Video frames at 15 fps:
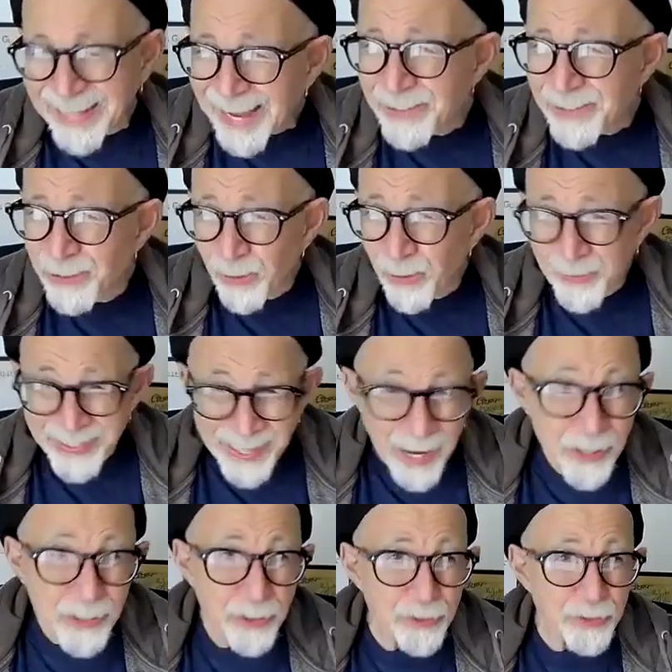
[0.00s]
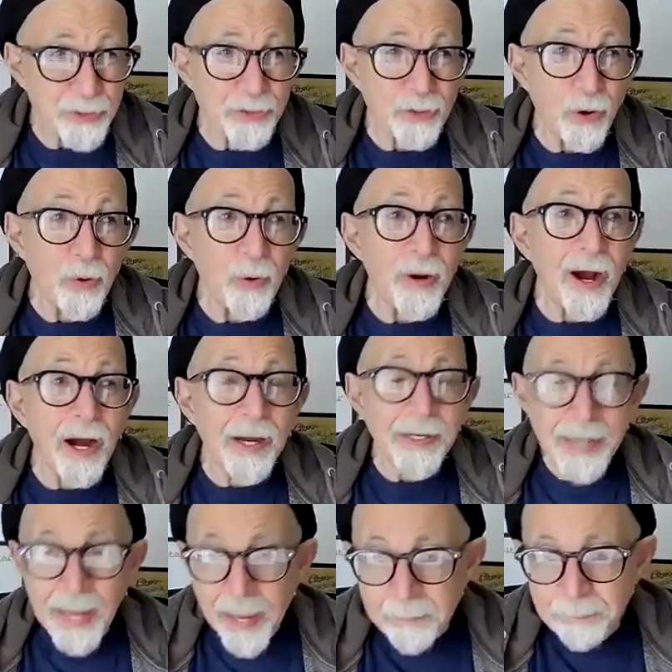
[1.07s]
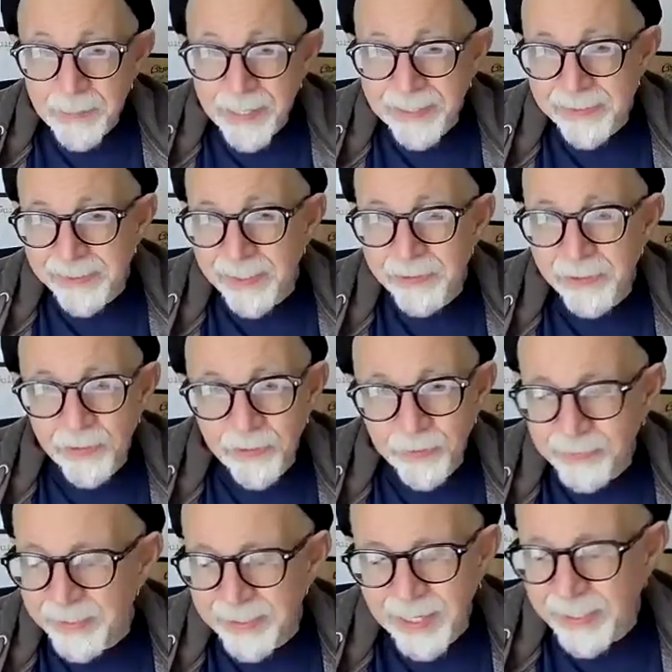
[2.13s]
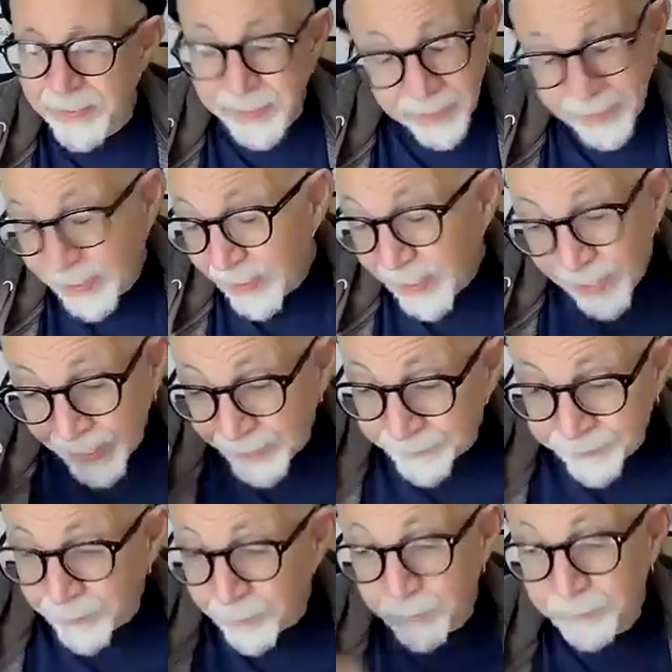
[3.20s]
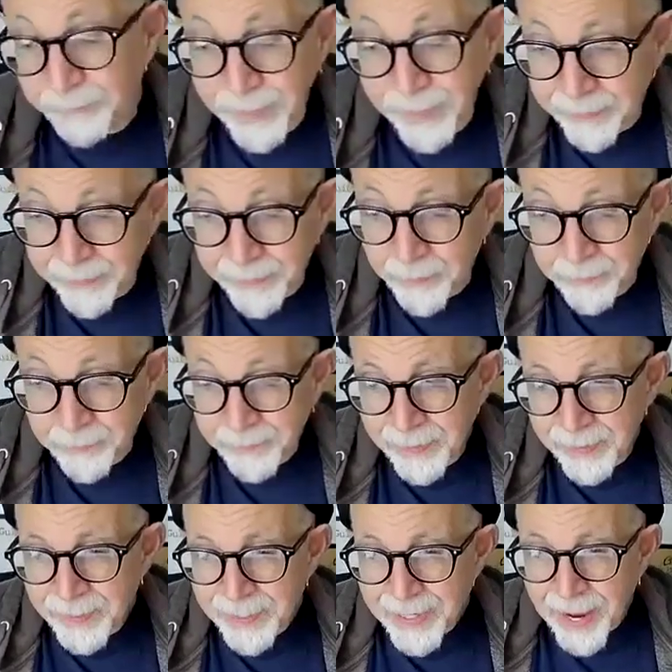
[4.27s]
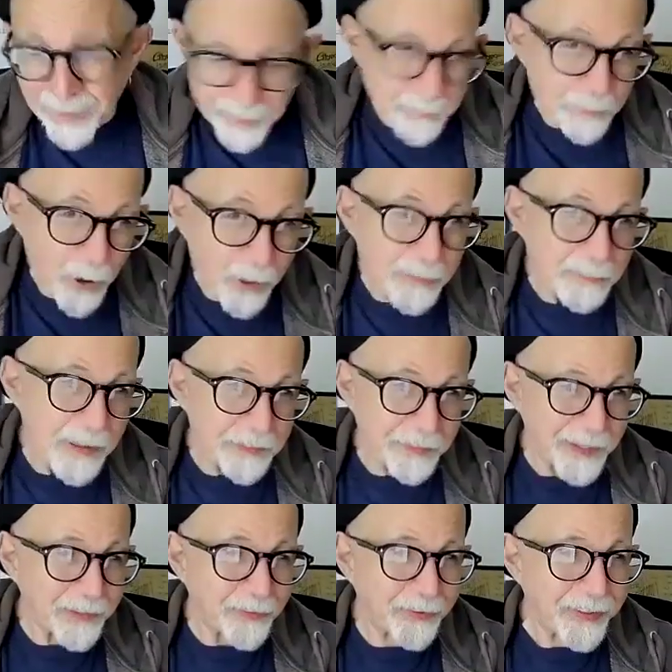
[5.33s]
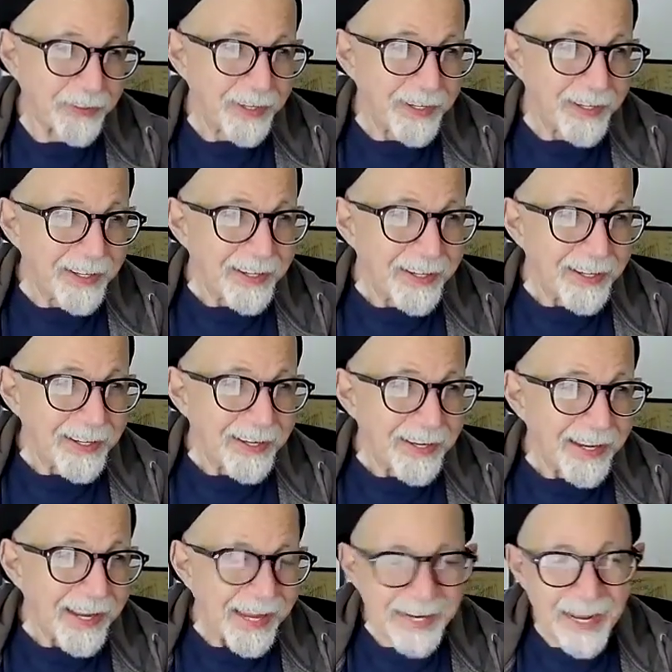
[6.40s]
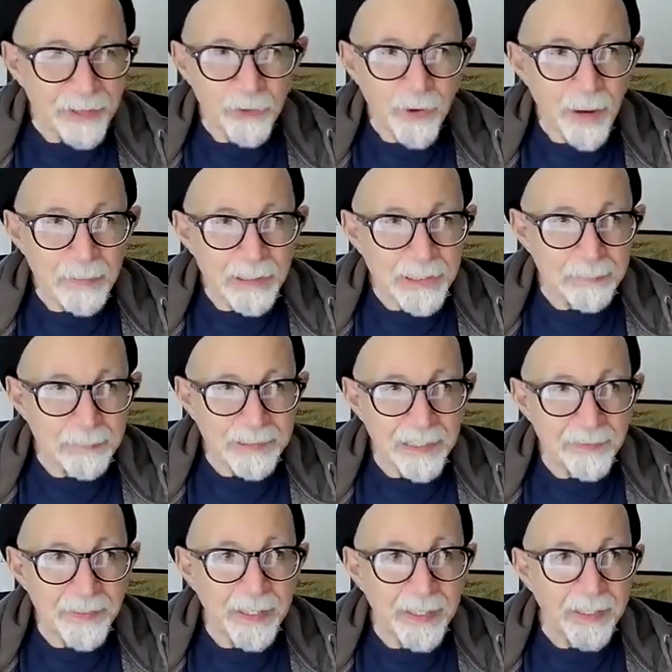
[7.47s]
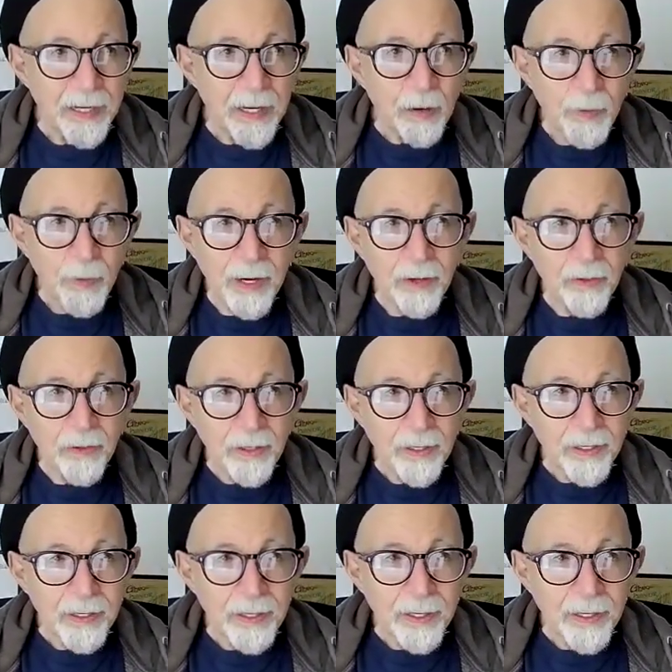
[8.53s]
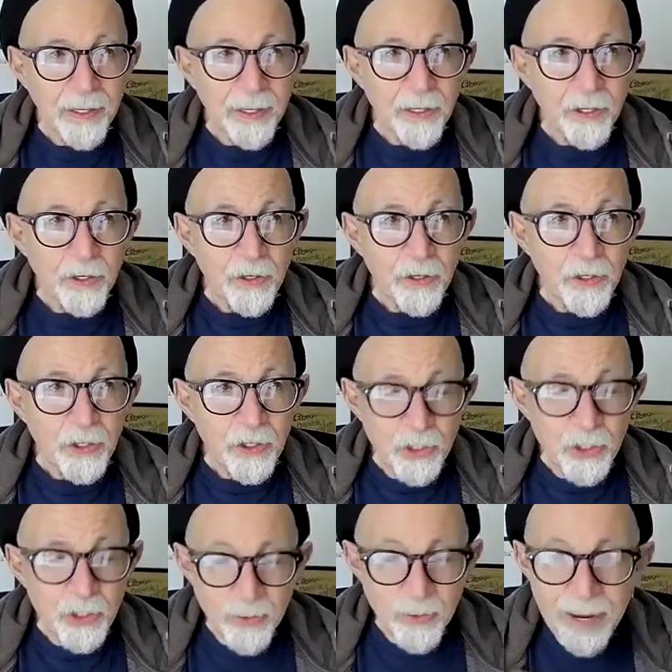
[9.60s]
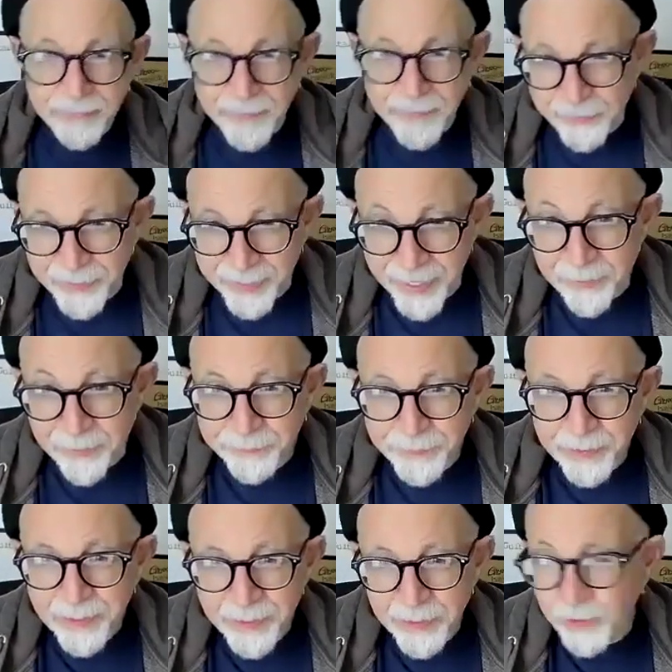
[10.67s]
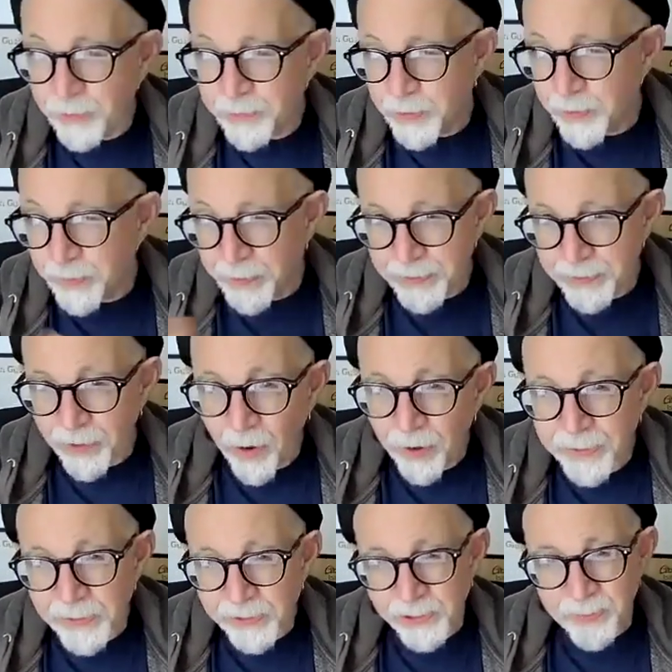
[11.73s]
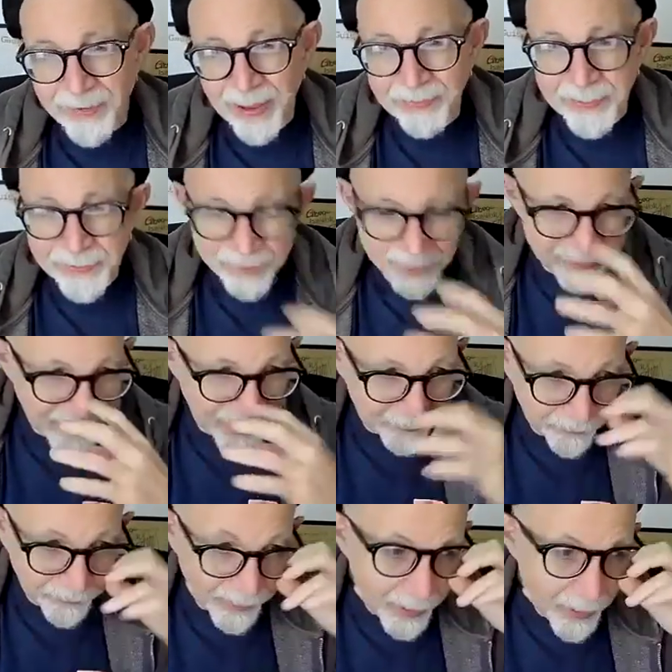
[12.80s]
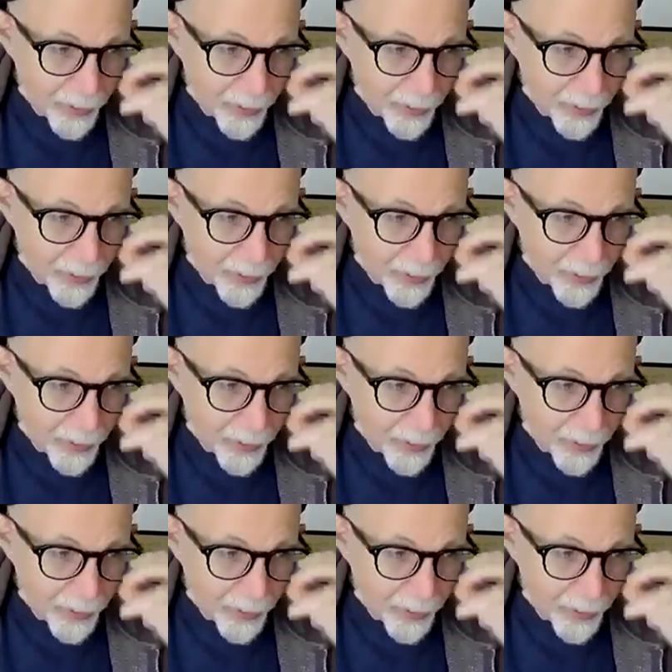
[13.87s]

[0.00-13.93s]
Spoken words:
God, so young. You're so unhappy at such an early age. I don't know. And then part of me thinks, and I don't know how much I believe in it, well, you have this gift, you're this artist, and you've had this success.